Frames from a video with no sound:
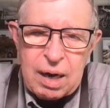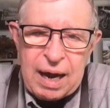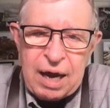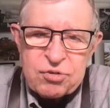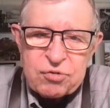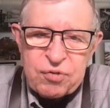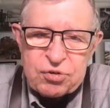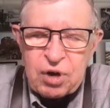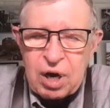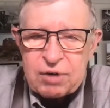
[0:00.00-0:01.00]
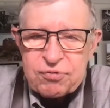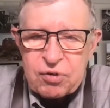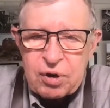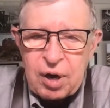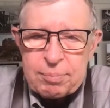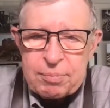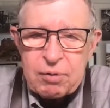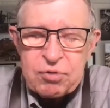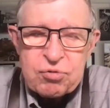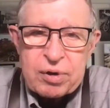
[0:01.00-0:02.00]
As a photographer, I'm
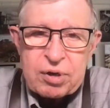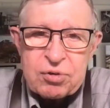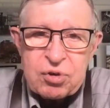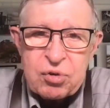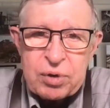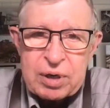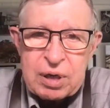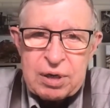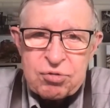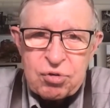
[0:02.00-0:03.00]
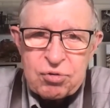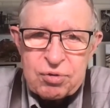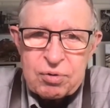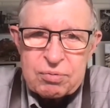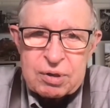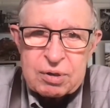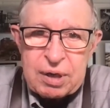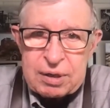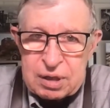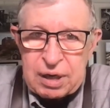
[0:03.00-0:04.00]
not restricted to doing glaciers
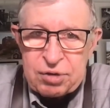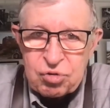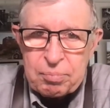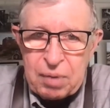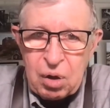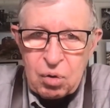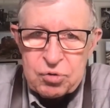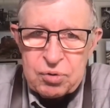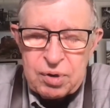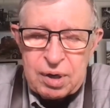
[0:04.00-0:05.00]
and glacial melt.